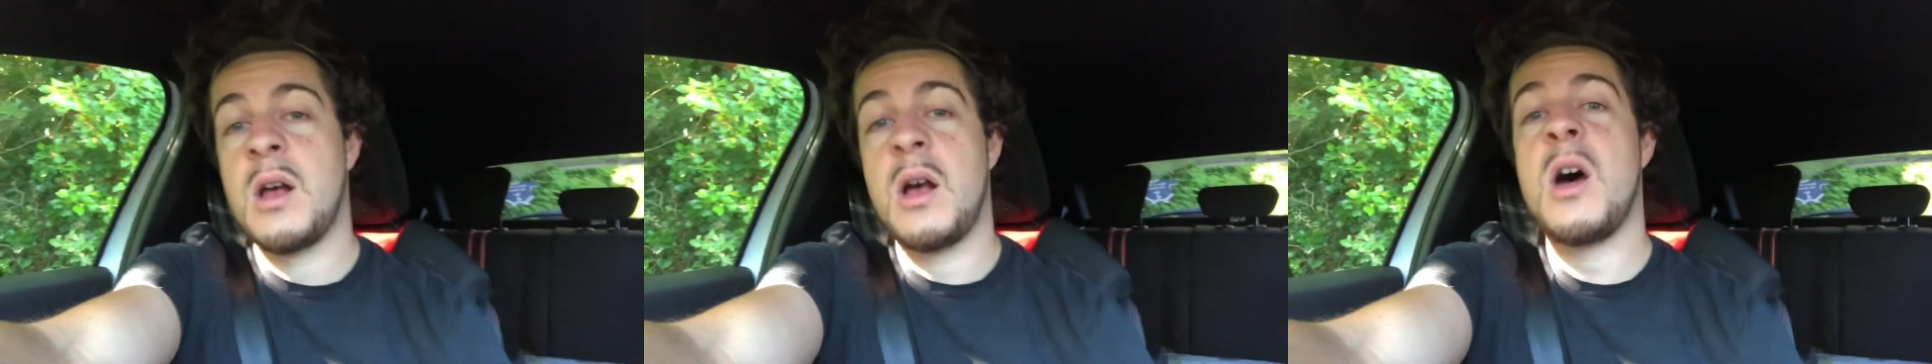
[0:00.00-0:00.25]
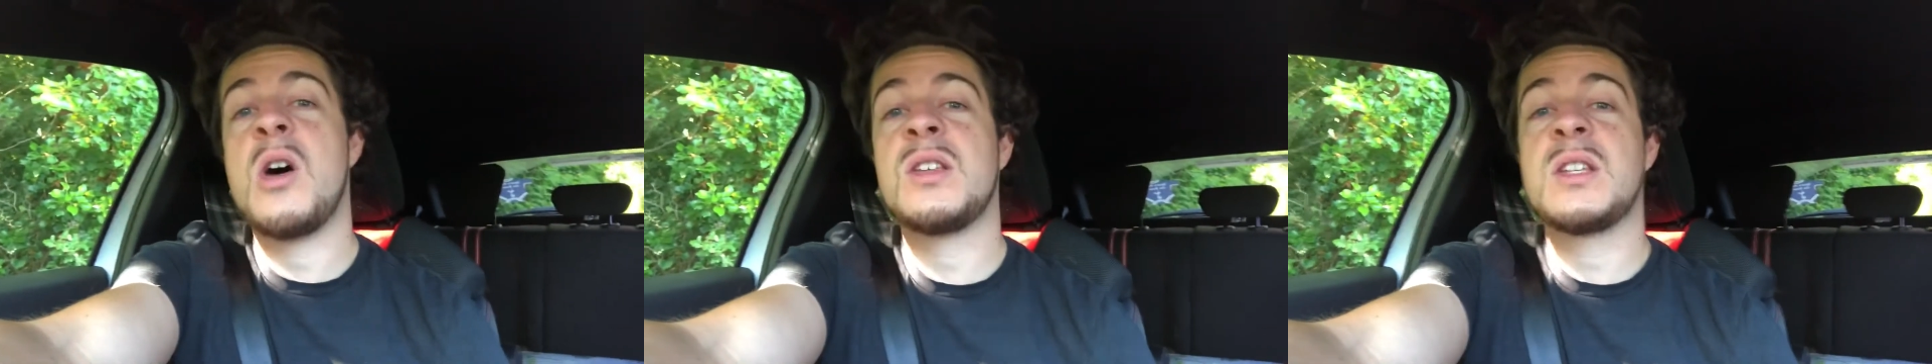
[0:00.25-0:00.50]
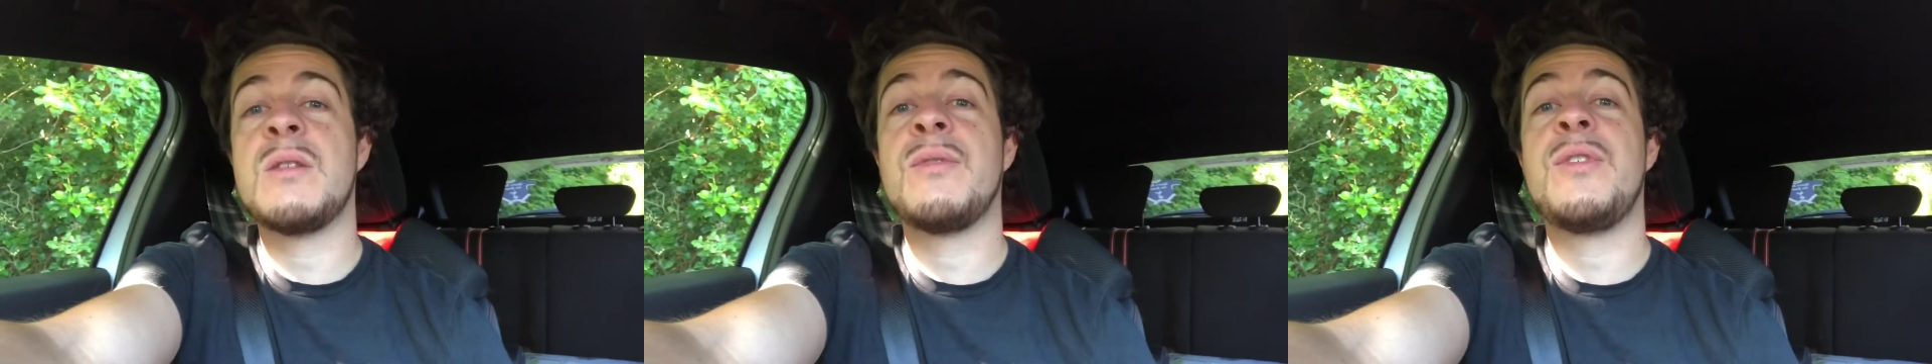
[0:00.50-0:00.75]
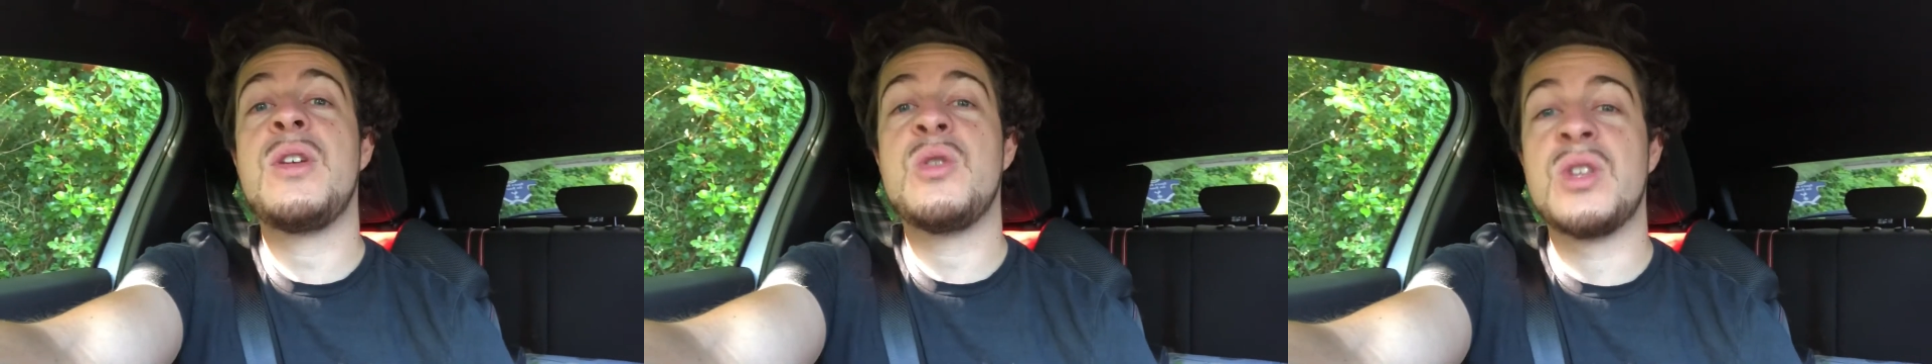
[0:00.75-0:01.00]
asking for
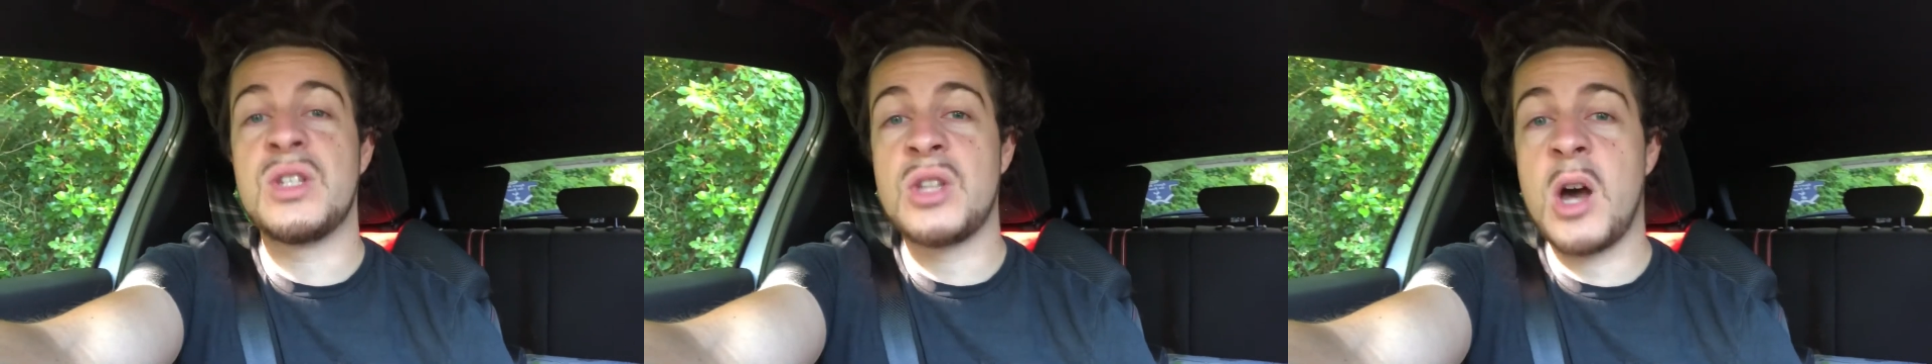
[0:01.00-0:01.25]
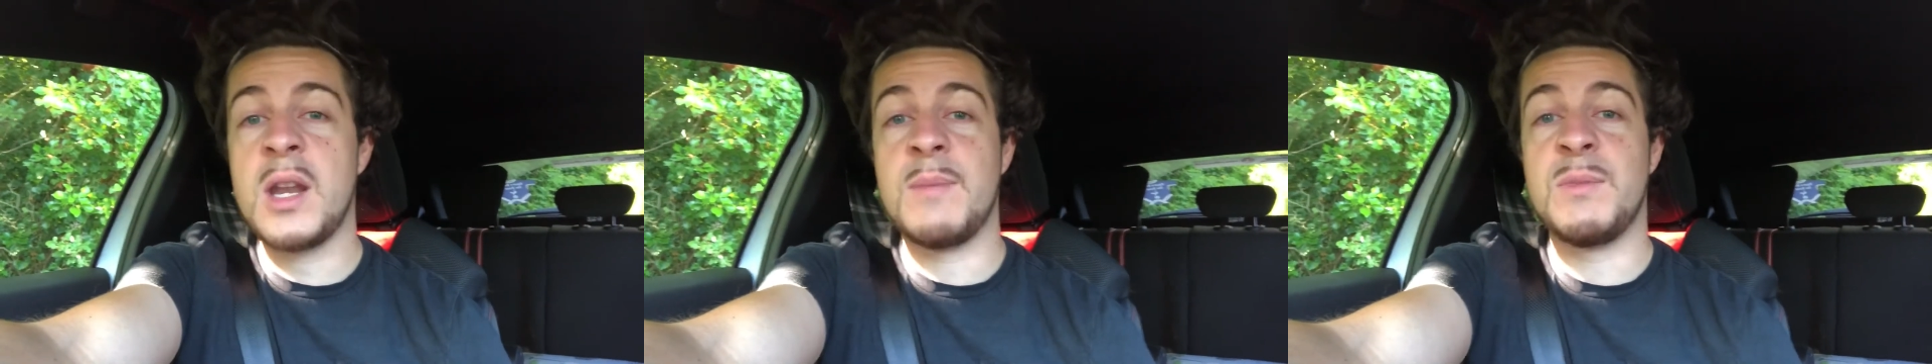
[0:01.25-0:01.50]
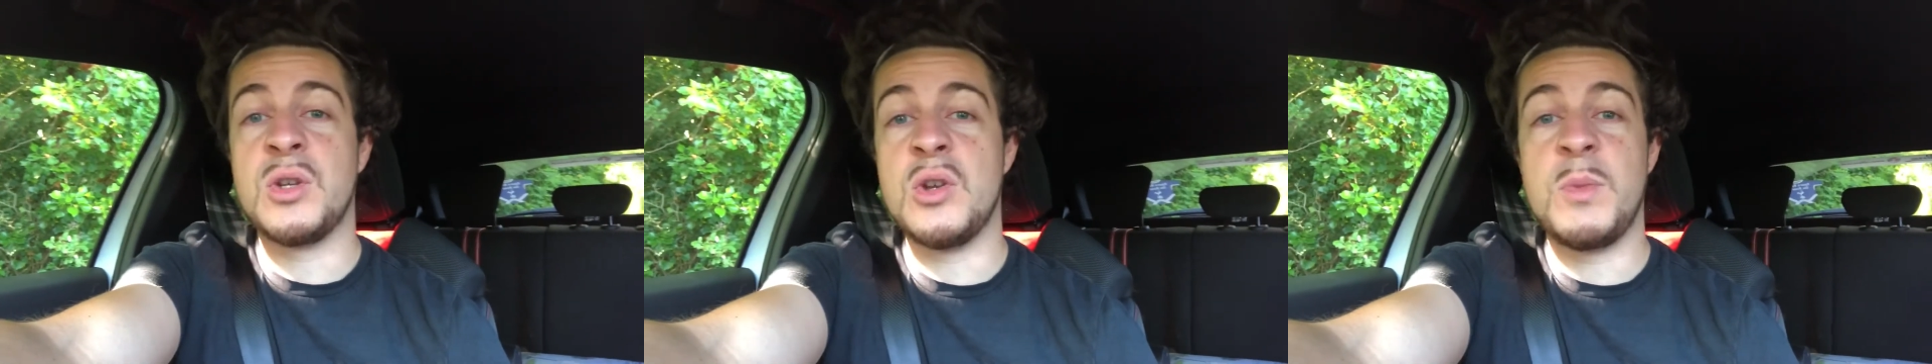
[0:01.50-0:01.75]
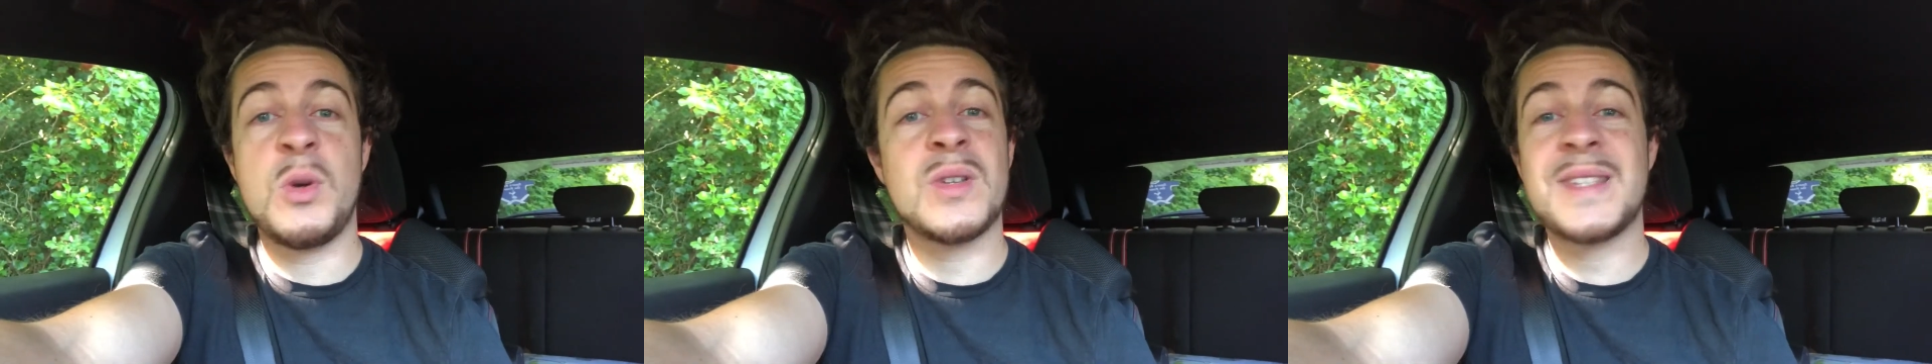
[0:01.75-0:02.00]
you to start them two
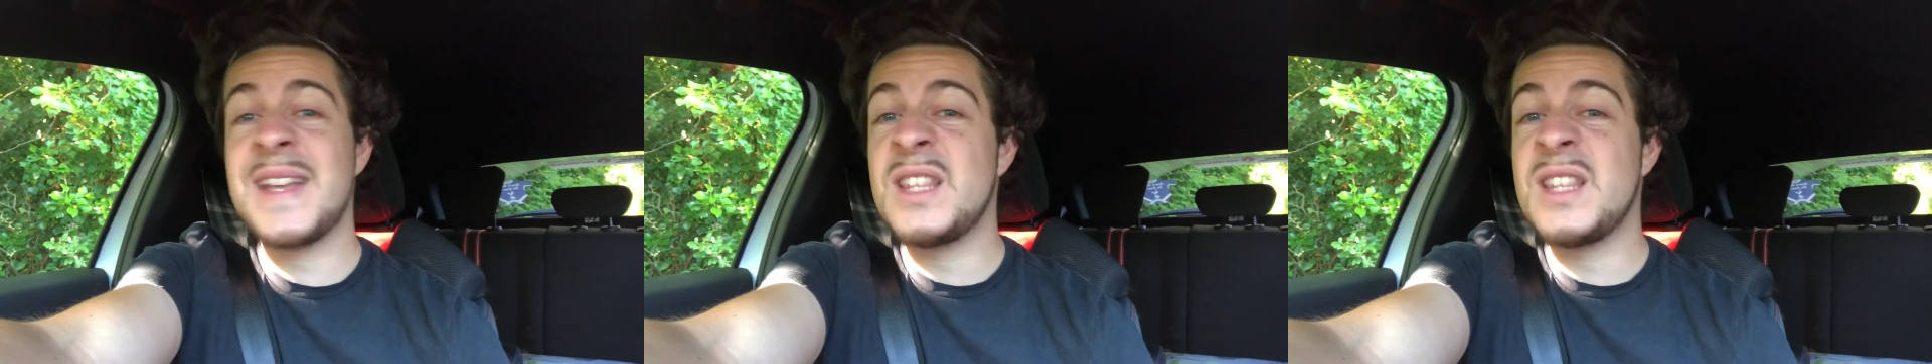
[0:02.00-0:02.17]
because they